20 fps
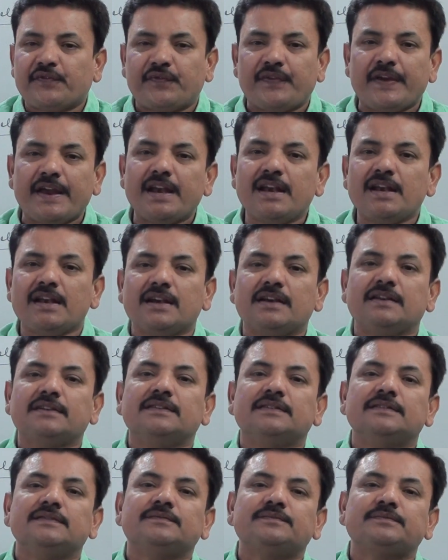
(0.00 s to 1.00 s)
field,
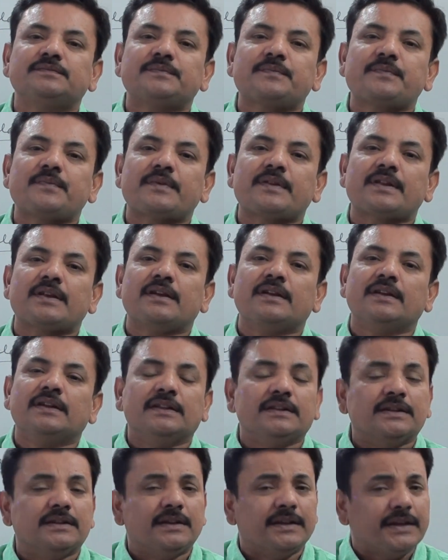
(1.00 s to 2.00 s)

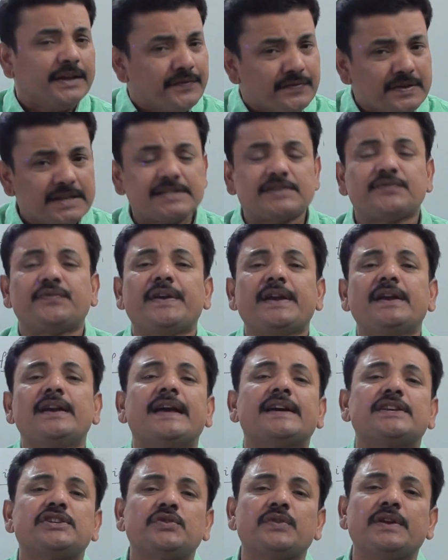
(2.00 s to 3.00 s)
in this field
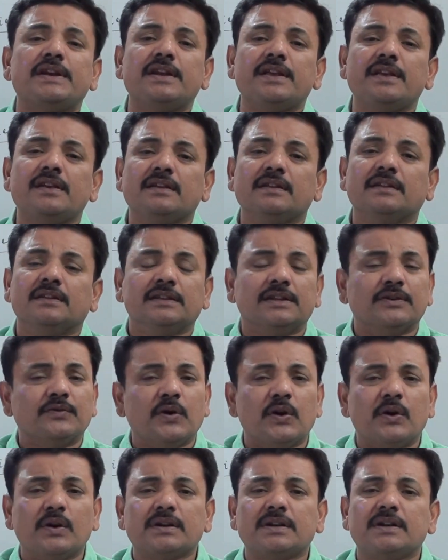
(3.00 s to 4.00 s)
actually the
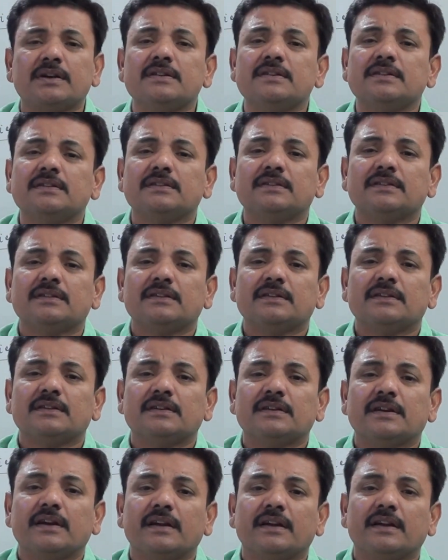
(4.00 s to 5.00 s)
work done
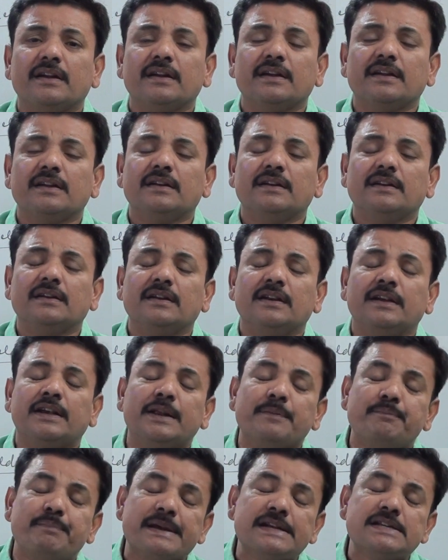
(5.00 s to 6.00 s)

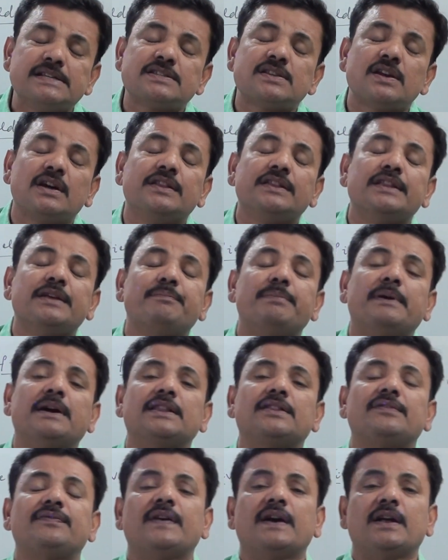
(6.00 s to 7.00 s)
depends on the
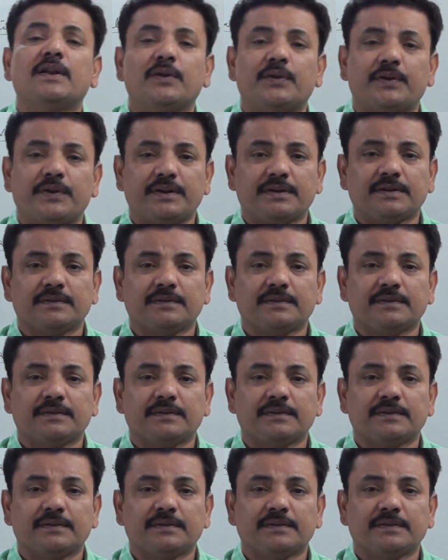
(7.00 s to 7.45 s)
path followed.